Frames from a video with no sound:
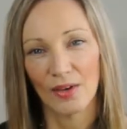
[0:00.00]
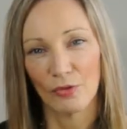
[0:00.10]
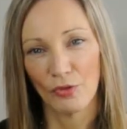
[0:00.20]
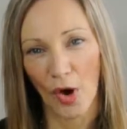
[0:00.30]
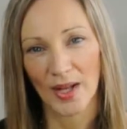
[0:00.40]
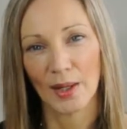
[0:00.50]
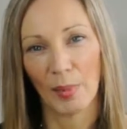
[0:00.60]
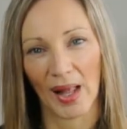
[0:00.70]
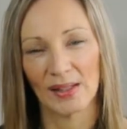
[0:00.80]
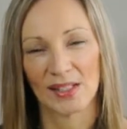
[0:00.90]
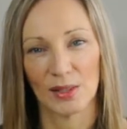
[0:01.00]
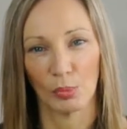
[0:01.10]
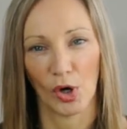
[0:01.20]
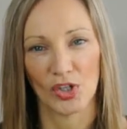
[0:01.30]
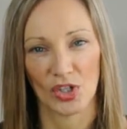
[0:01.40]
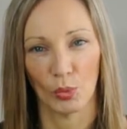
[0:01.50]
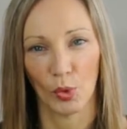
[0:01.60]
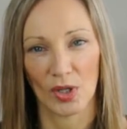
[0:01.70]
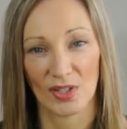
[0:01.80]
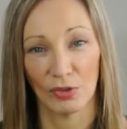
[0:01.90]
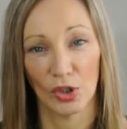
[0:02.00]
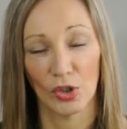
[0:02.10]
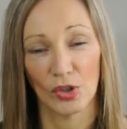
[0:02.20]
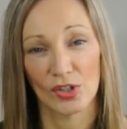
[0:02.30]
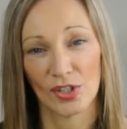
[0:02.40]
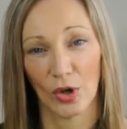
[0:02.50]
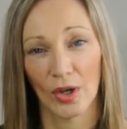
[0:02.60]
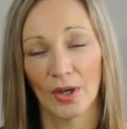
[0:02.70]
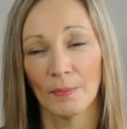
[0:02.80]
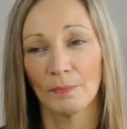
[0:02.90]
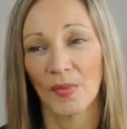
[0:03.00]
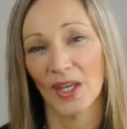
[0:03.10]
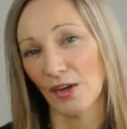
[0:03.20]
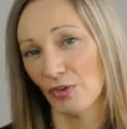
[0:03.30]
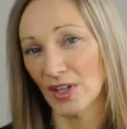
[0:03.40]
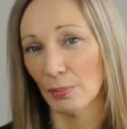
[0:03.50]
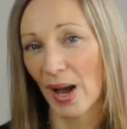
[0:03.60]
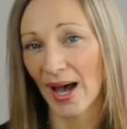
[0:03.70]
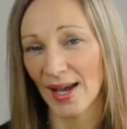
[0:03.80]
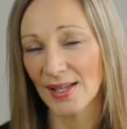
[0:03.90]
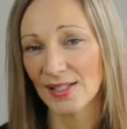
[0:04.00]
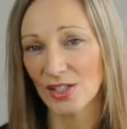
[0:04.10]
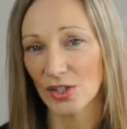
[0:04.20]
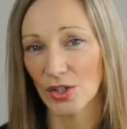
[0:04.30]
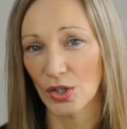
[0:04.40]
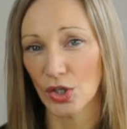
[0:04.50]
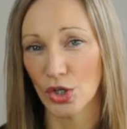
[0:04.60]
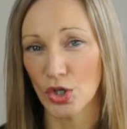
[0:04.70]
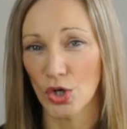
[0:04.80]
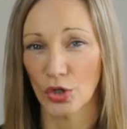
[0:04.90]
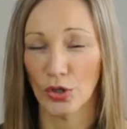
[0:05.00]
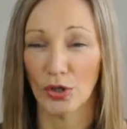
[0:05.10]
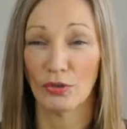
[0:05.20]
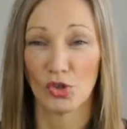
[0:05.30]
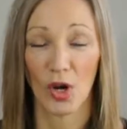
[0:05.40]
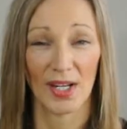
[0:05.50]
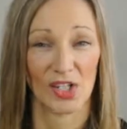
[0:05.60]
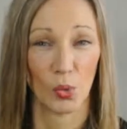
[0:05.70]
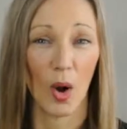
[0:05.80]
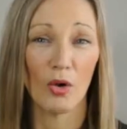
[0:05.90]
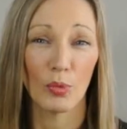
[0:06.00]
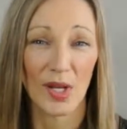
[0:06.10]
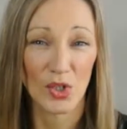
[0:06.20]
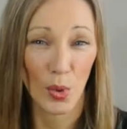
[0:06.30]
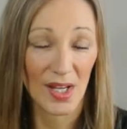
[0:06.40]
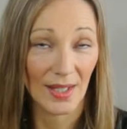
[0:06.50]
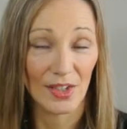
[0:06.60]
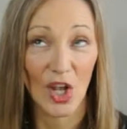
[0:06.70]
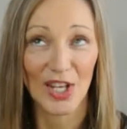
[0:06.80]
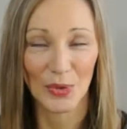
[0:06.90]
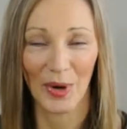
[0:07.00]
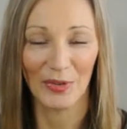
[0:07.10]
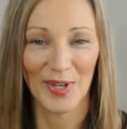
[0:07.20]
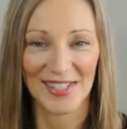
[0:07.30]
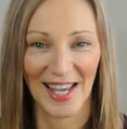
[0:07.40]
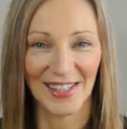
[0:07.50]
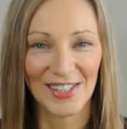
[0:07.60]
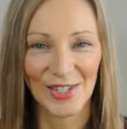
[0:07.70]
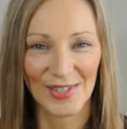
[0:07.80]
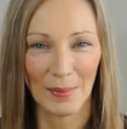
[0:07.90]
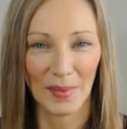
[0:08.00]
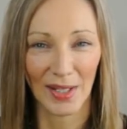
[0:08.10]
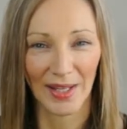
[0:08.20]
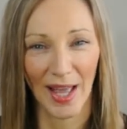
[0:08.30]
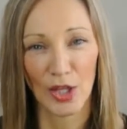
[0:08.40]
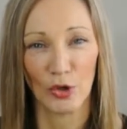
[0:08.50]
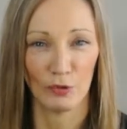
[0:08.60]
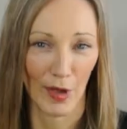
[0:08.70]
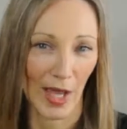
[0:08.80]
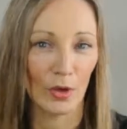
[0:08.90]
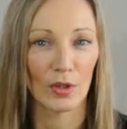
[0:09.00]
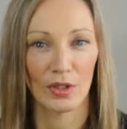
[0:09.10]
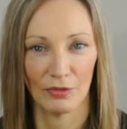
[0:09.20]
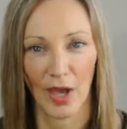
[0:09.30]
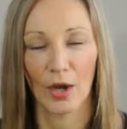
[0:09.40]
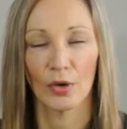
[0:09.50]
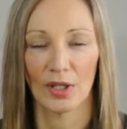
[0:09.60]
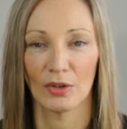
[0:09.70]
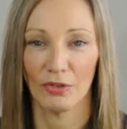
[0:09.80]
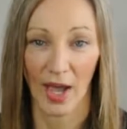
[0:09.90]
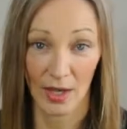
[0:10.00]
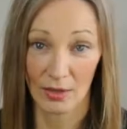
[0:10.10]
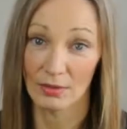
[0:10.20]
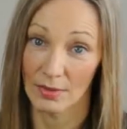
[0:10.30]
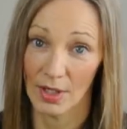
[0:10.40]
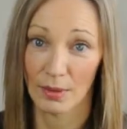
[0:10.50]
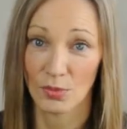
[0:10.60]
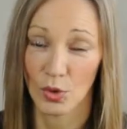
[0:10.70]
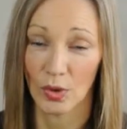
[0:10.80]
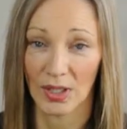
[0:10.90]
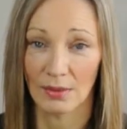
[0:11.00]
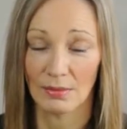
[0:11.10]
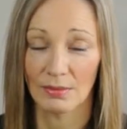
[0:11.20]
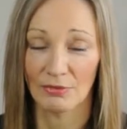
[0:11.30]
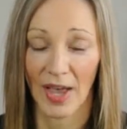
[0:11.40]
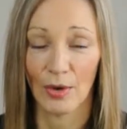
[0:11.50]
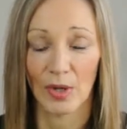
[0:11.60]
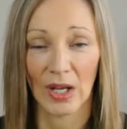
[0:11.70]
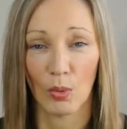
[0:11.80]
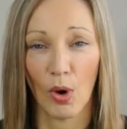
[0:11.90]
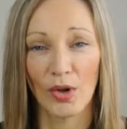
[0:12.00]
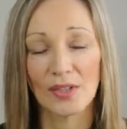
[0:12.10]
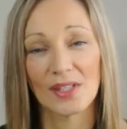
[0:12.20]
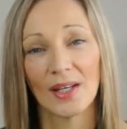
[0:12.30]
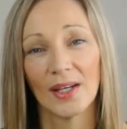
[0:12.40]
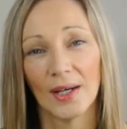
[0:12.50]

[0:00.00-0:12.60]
Find a balanced approach that works for you. So if in the past, you've tried a 12-week challenge or something like that, and you failed and you failed and you failed, and I'm talking failed in quotes,